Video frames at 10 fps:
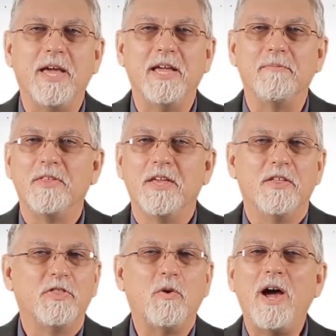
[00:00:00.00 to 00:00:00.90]
it may,
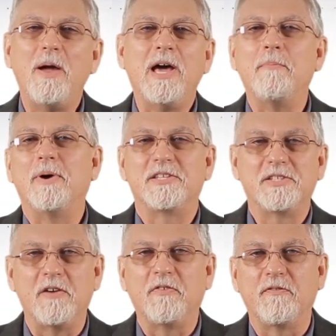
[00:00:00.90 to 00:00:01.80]
though I'm not
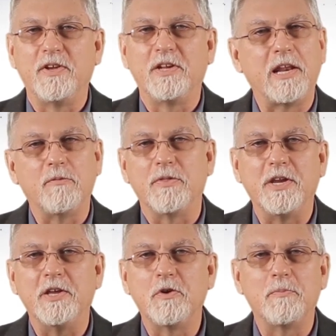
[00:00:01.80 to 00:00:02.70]
myself affiliated
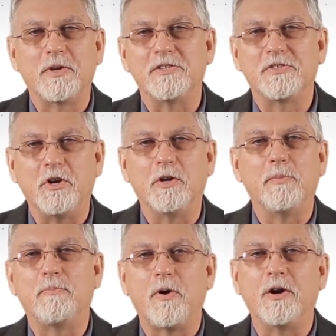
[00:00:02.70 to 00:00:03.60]
with any group considered
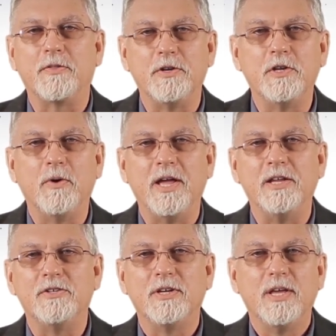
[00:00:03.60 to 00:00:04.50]
to be part of the New
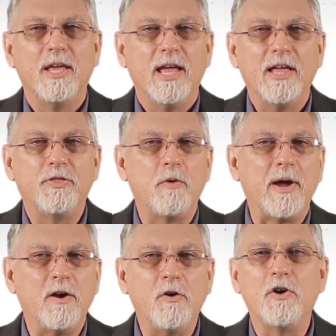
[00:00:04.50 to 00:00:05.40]
Age, and
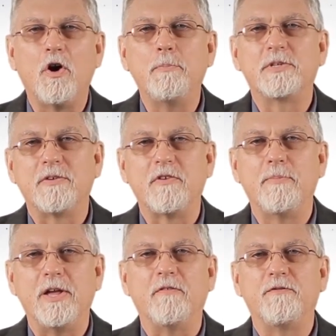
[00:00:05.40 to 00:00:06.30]
though my own hopes of
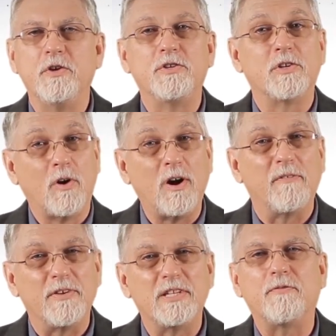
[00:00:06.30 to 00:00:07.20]
a better future
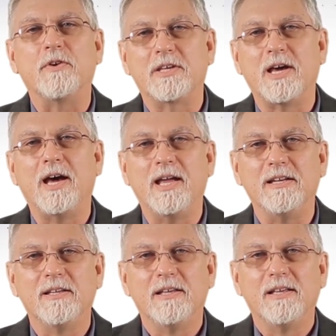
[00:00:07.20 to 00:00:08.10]
are of a different
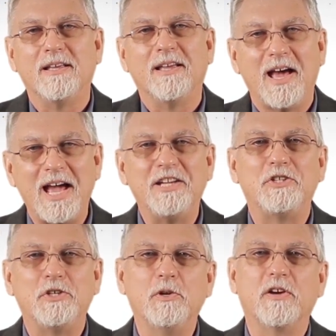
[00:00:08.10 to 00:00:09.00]
kind,
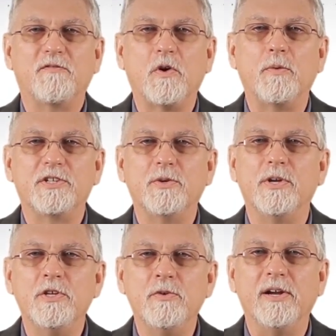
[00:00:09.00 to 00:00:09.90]
I too look forward
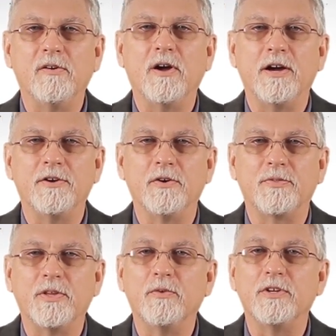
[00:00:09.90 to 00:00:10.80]
to a new era on
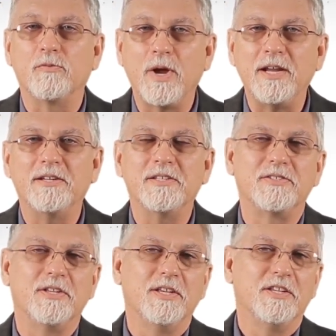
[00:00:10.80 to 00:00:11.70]
Earth in which
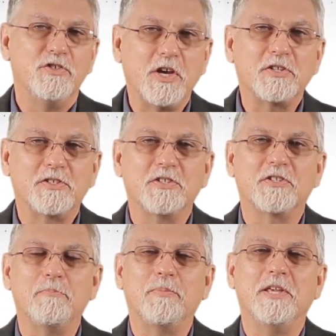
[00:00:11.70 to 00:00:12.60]
rightness,
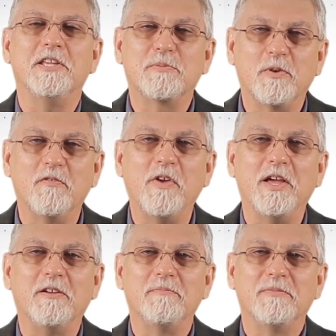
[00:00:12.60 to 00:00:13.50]
justice, and peace
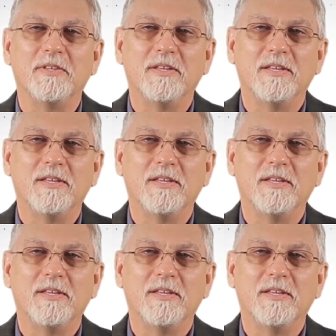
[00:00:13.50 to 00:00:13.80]
prevail.